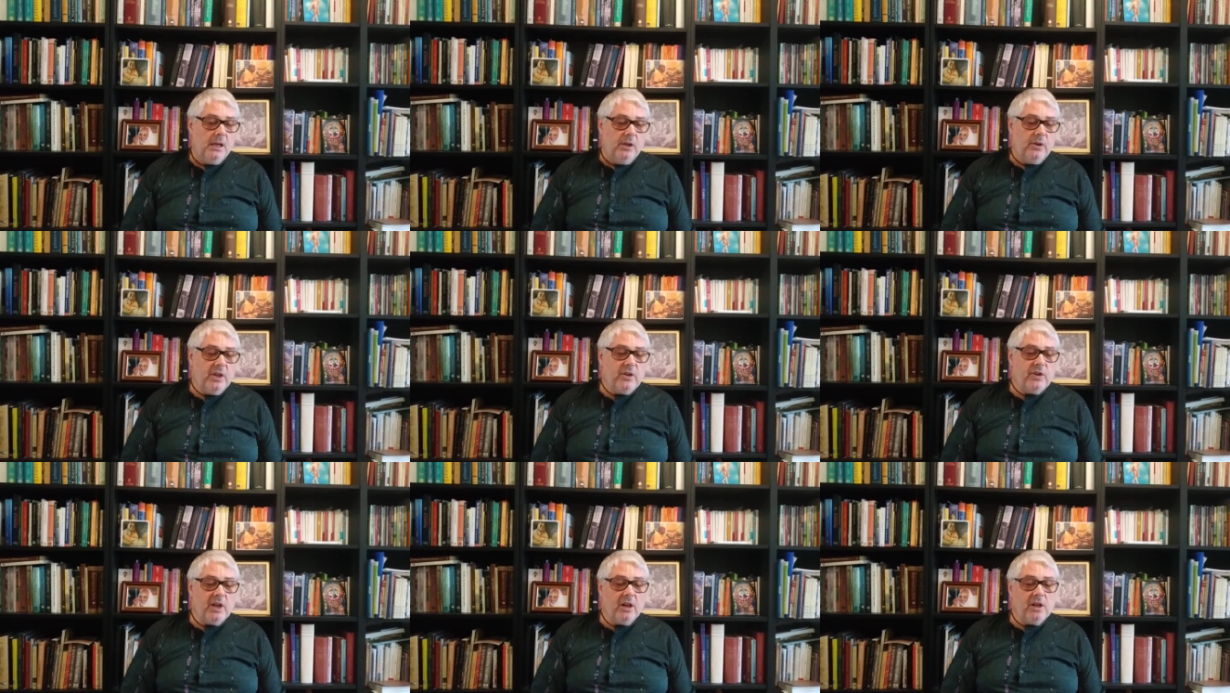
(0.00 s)
They
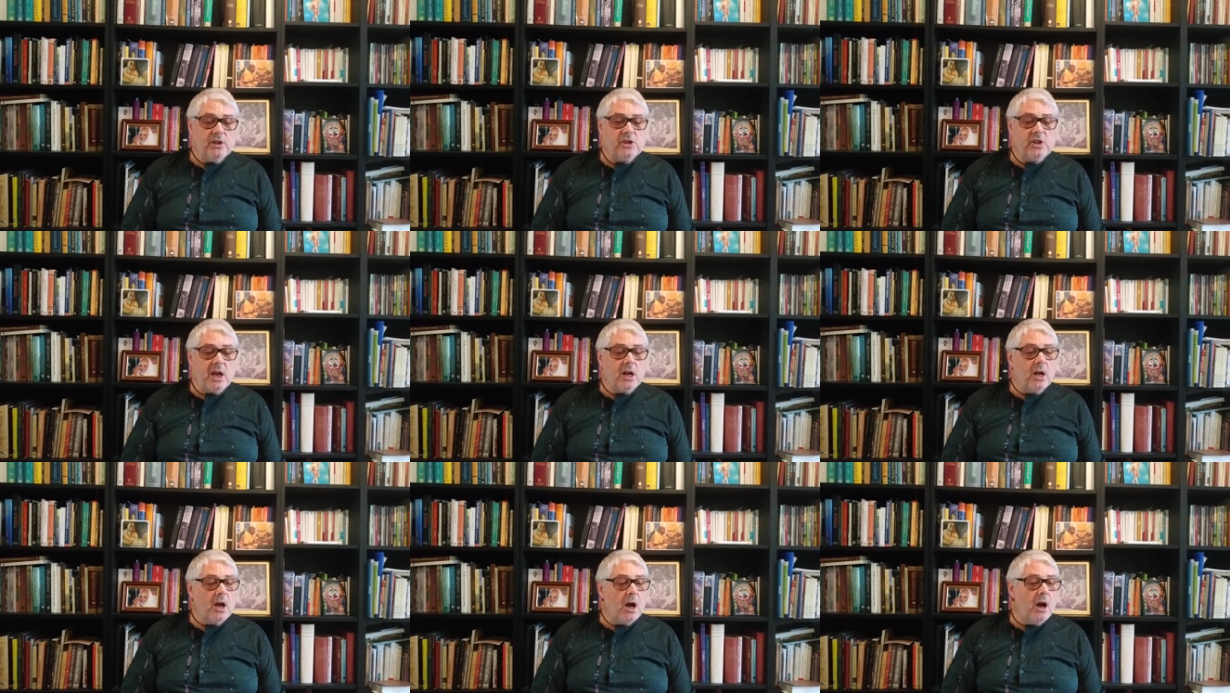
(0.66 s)
tell us
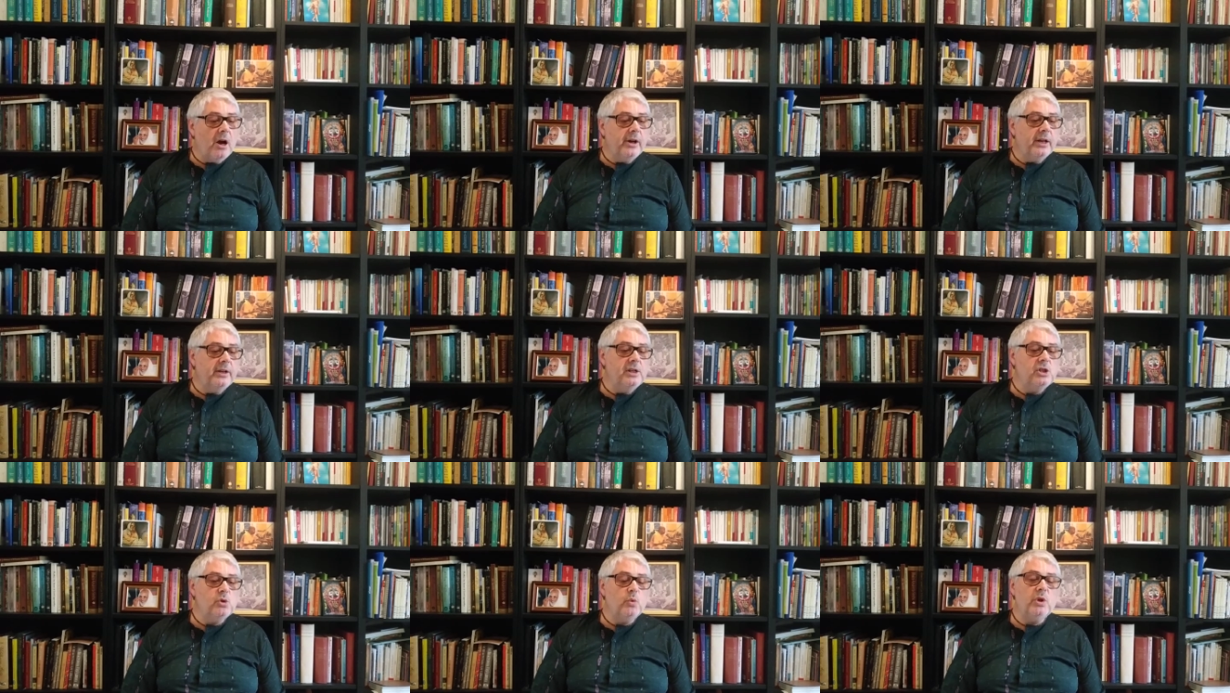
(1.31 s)
that God and
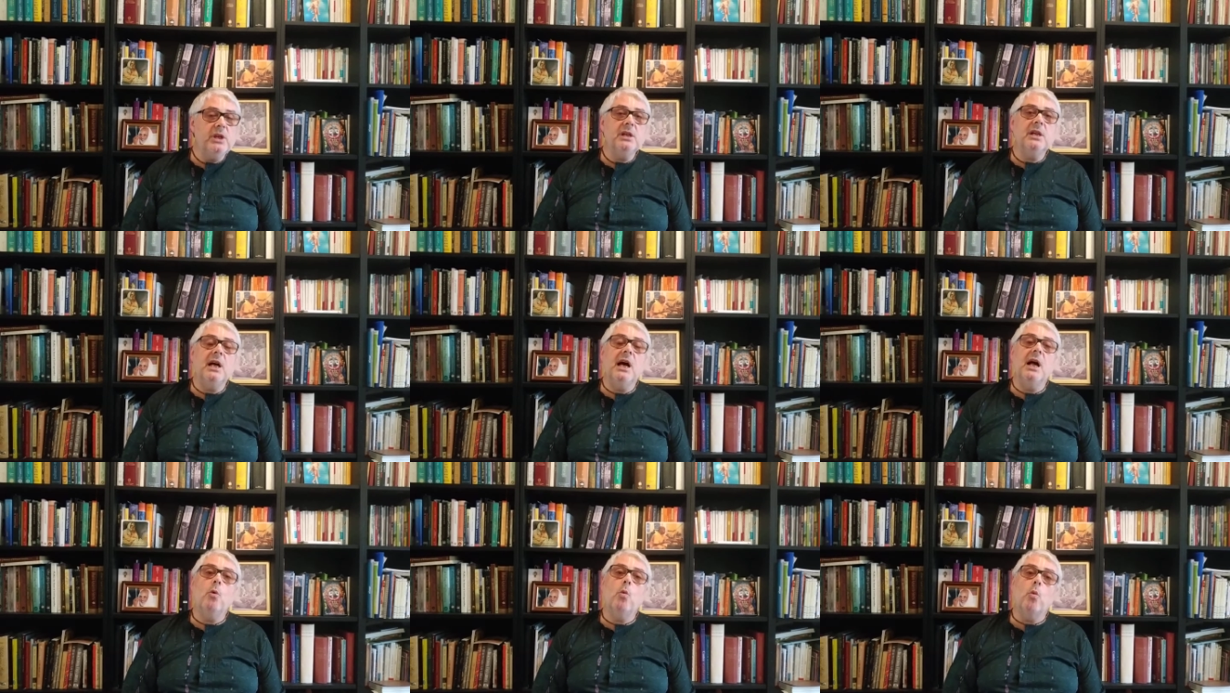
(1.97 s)
His will
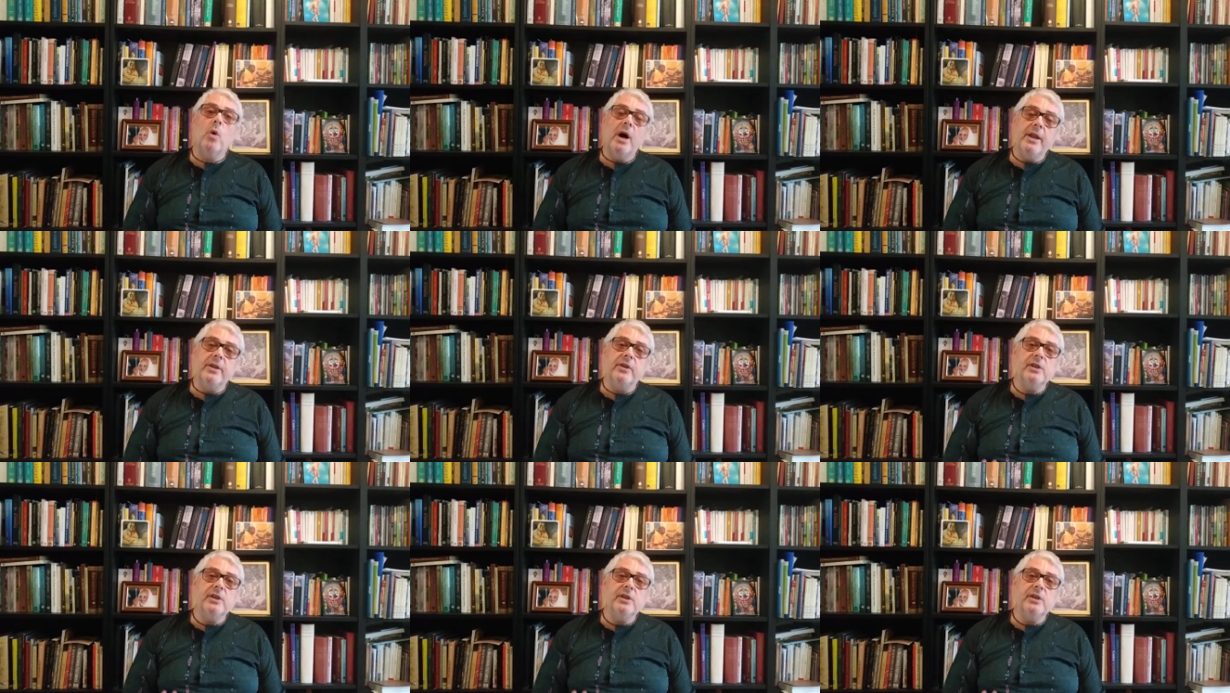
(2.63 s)
are one.